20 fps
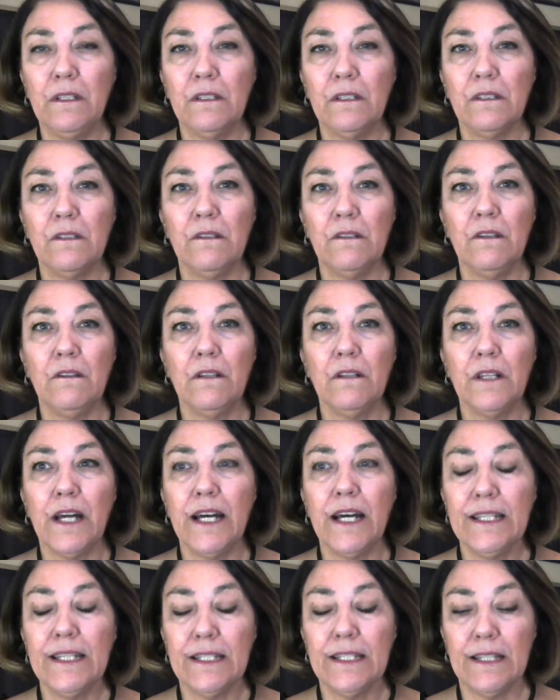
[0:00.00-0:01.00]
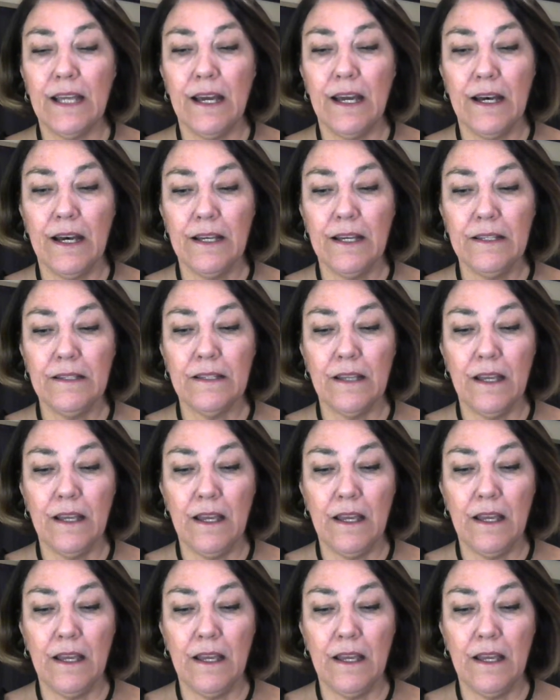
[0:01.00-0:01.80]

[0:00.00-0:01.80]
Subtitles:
is utilized as